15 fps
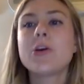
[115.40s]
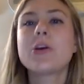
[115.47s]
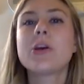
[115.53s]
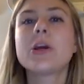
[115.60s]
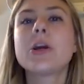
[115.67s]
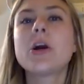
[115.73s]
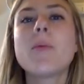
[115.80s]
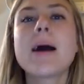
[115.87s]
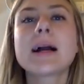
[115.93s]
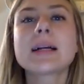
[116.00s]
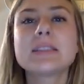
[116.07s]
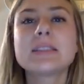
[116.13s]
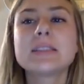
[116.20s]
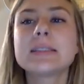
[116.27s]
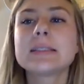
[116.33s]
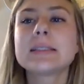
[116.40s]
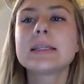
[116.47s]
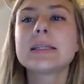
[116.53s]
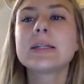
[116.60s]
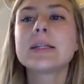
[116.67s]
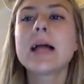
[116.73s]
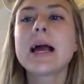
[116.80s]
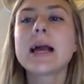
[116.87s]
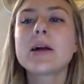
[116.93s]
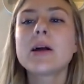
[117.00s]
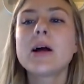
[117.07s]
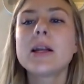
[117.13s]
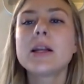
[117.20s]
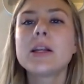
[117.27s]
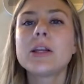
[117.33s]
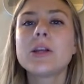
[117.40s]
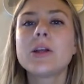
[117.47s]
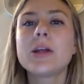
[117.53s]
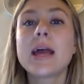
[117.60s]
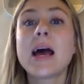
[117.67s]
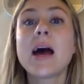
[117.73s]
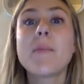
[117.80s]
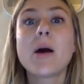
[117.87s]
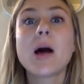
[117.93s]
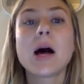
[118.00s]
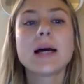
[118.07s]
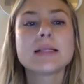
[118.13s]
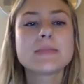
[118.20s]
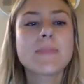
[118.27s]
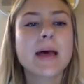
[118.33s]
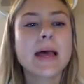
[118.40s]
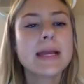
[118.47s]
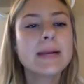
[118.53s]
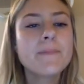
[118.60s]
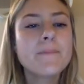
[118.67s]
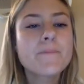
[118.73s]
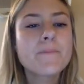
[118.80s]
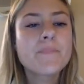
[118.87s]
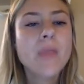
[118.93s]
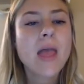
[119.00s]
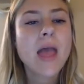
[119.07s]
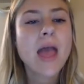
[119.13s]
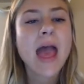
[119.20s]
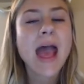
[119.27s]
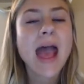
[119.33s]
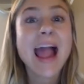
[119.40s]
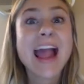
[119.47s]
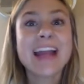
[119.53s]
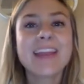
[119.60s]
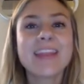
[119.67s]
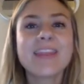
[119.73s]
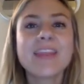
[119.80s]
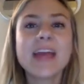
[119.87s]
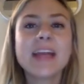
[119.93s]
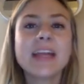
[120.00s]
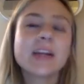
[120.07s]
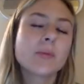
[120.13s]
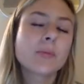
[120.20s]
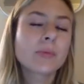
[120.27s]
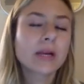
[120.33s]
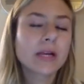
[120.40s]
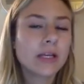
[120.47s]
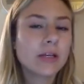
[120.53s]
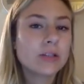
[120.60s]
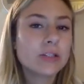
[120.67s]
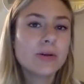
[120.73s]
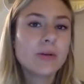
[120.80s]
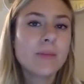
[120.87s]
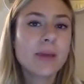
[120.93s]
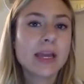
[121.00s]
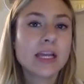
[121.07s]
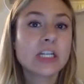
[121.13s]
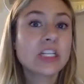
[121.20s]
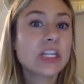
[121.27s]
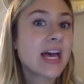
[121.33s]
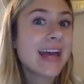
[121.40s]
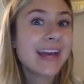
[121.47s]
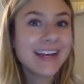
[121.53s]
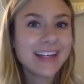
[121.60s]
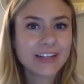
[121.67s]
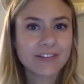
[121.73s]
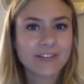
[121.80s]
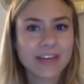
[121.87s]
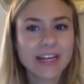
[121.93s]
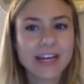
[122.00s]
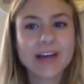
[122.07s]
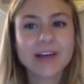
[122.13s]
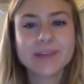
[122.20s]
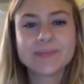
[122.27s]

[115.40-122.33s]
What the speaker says: go back to this little icon and you'll hit a pause button, and then it'll bring you to a page to edit your video.